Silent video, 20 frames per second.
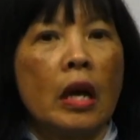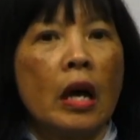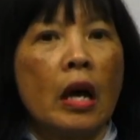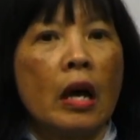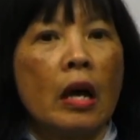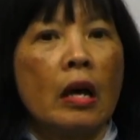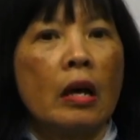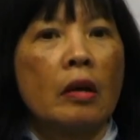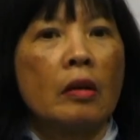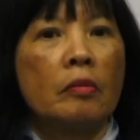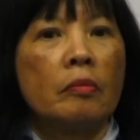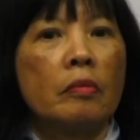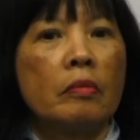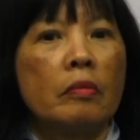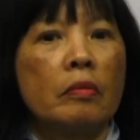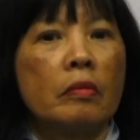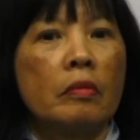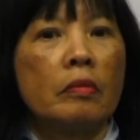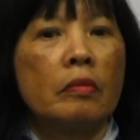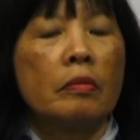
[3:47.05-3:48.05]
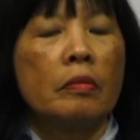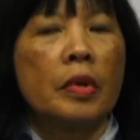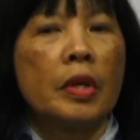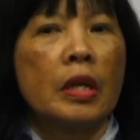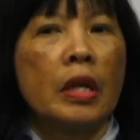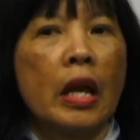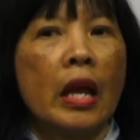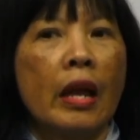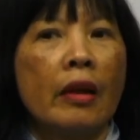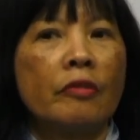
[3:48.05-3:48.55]
But
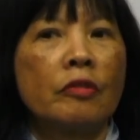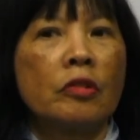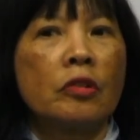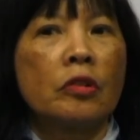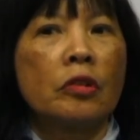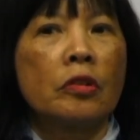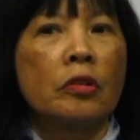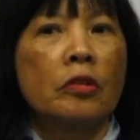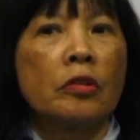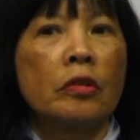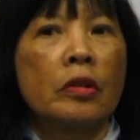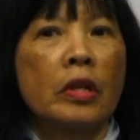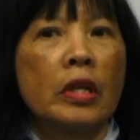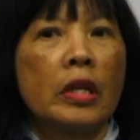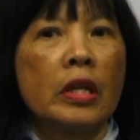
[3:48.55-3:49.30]
after